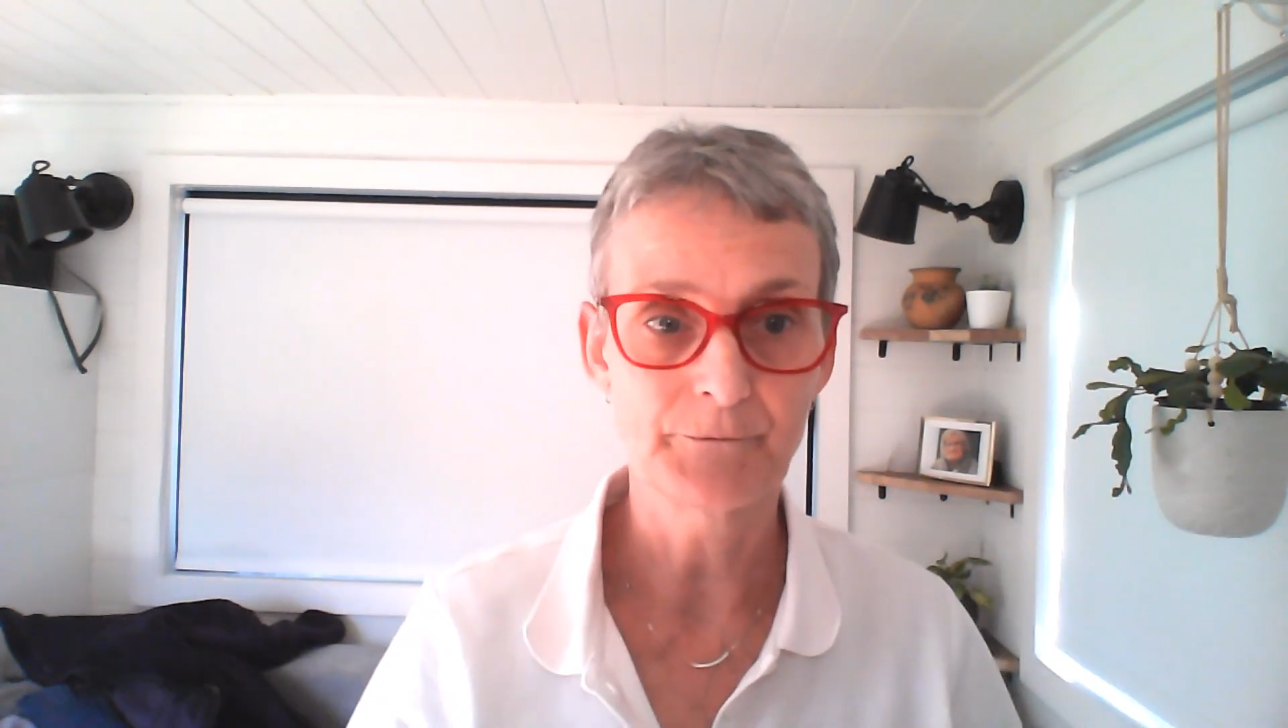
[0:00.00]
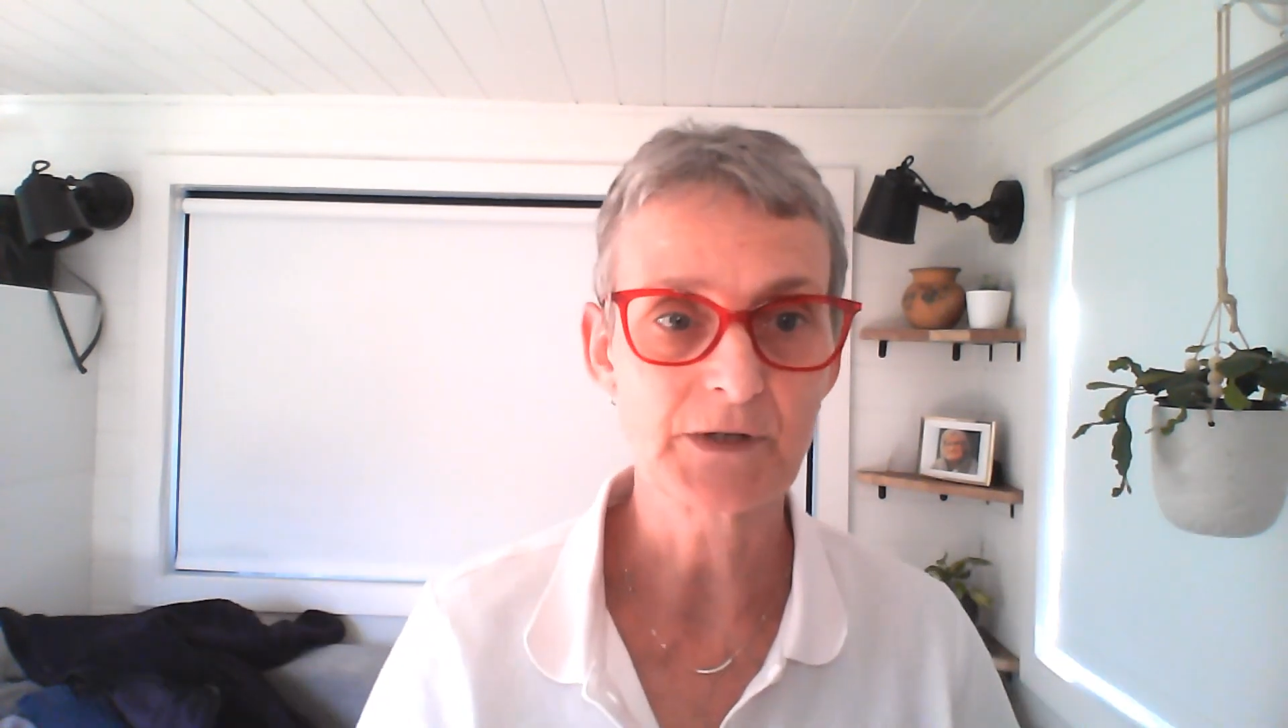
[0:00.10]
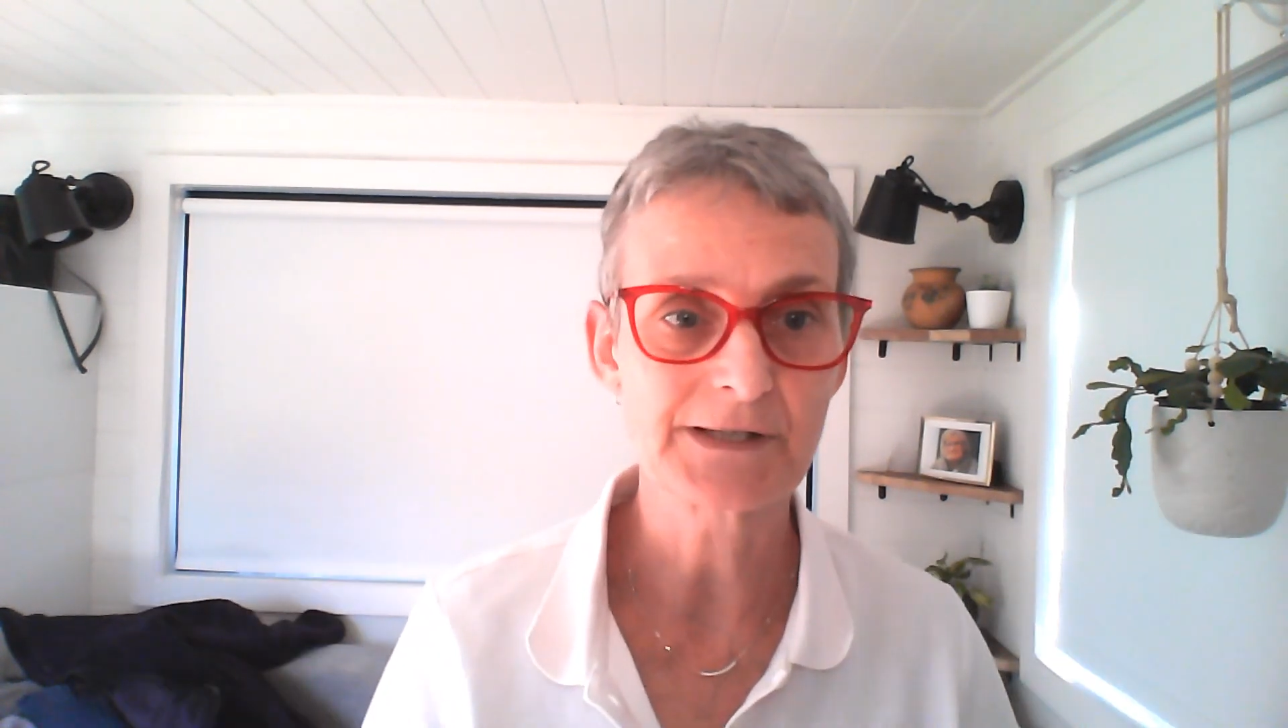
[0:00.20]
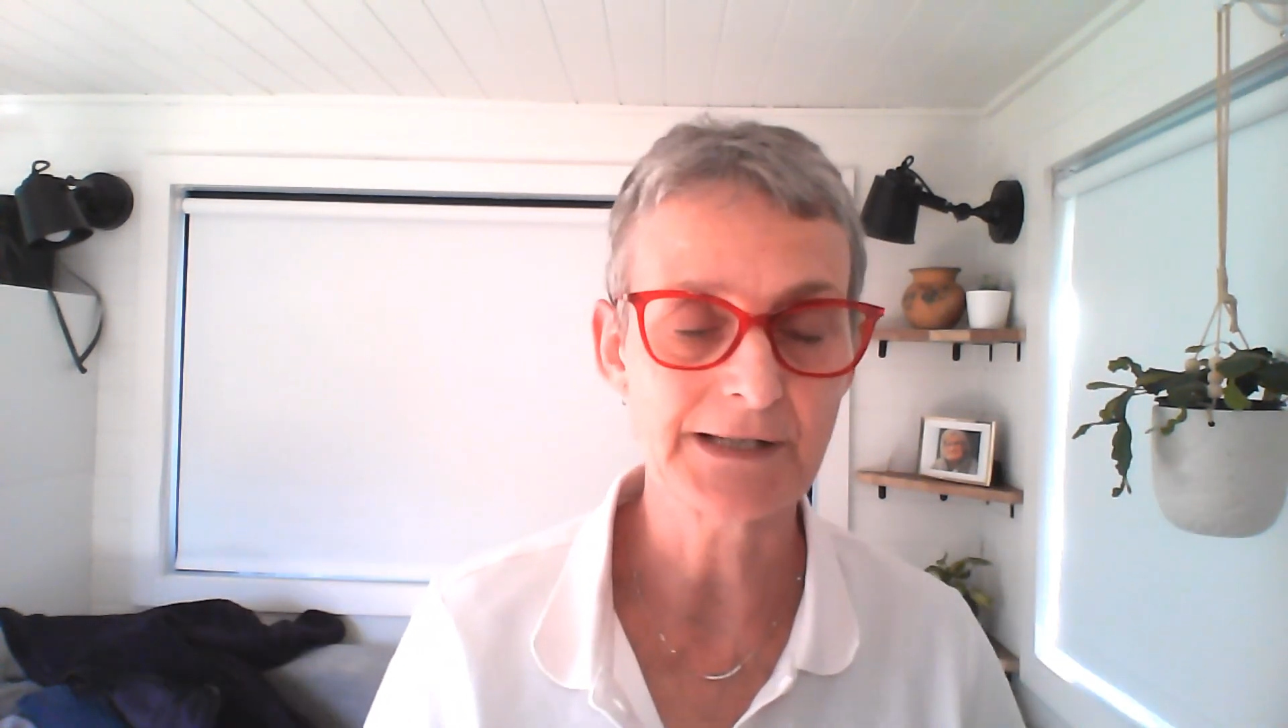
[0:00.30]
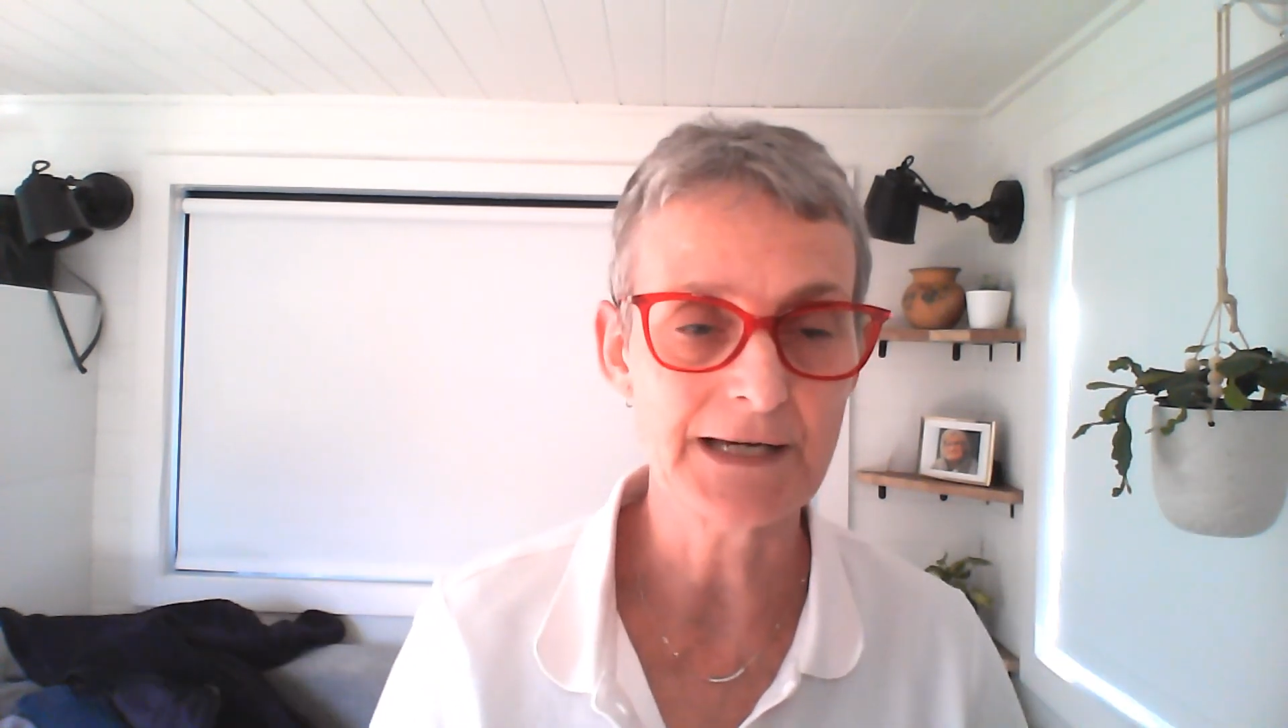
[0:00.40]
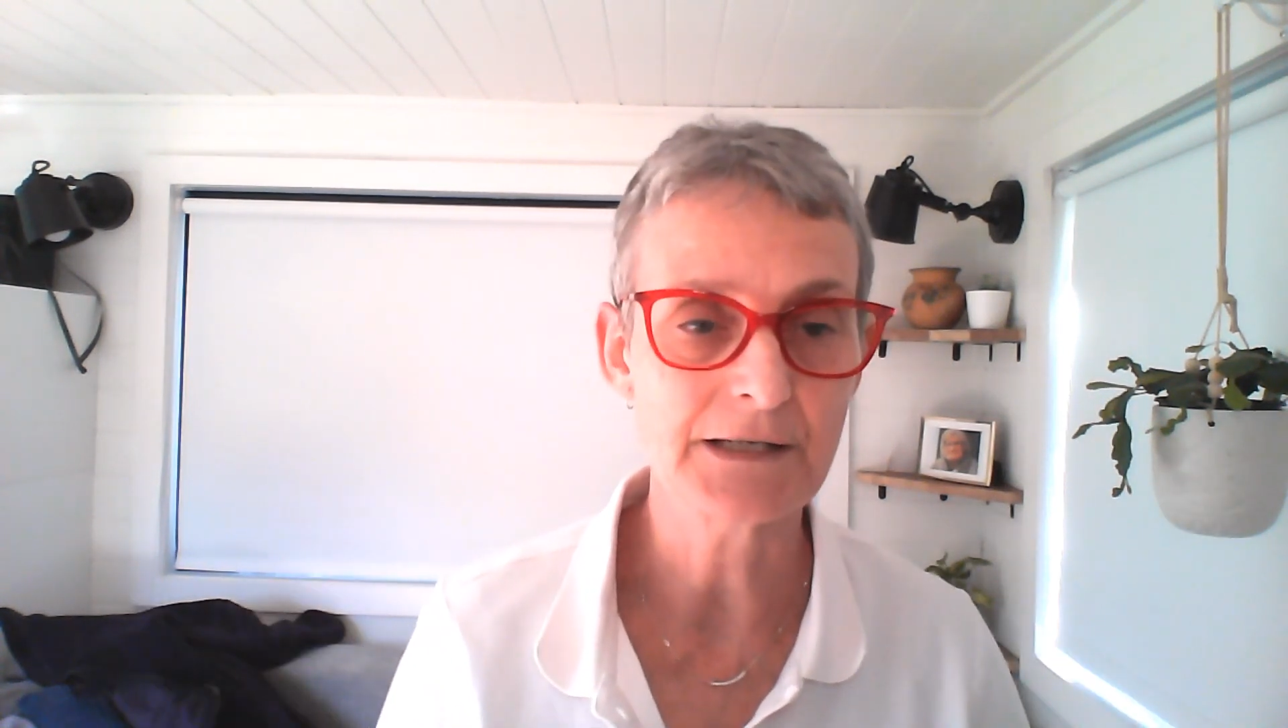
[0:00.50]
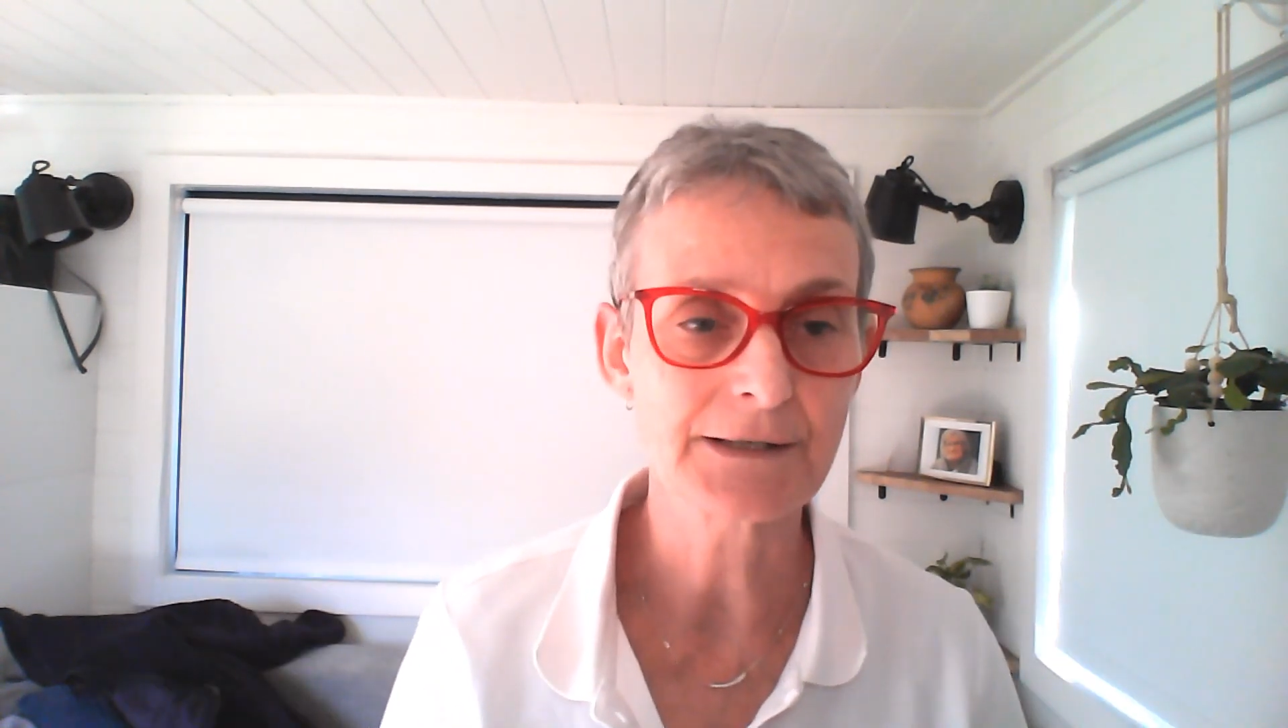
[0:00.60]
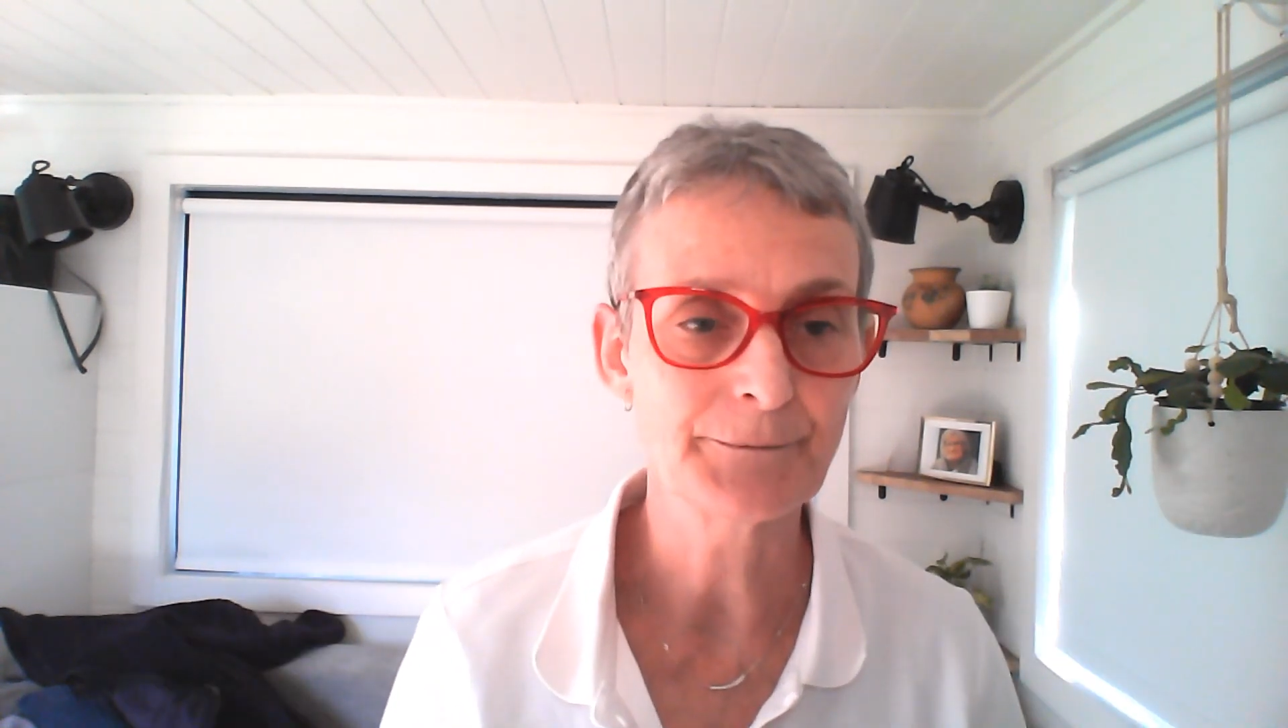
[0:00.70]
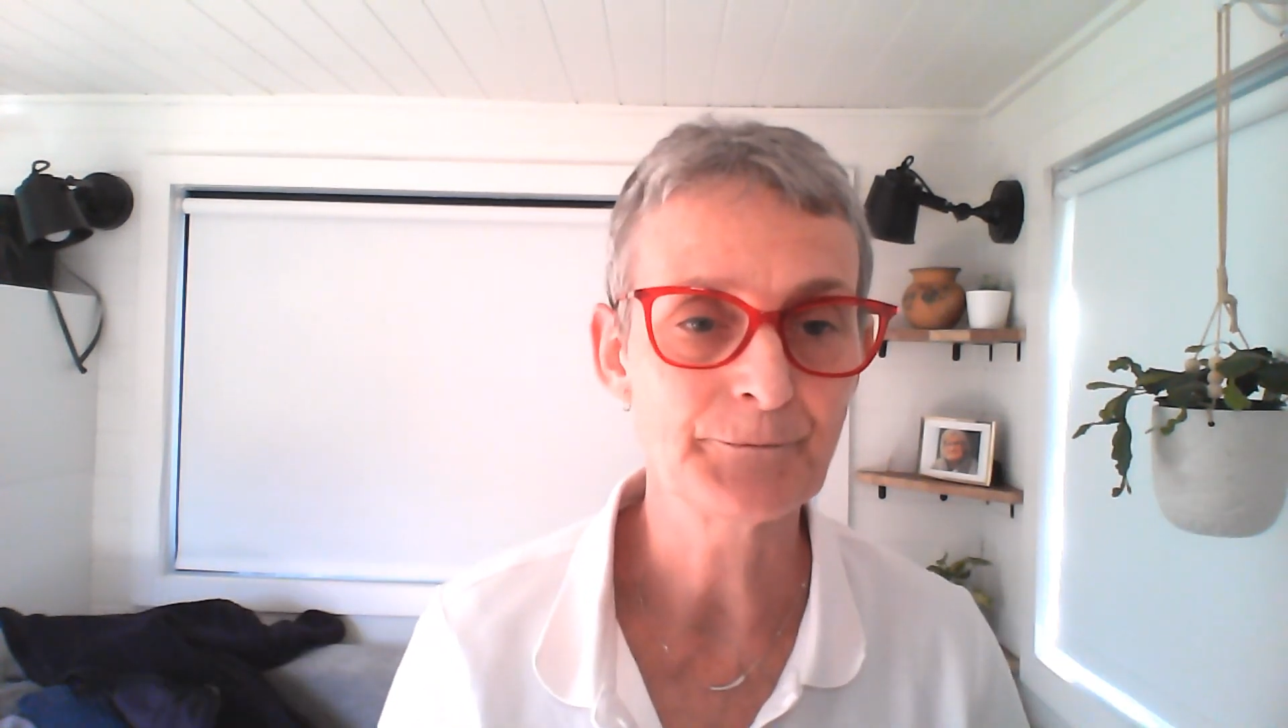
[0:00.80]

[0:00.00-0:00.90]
state.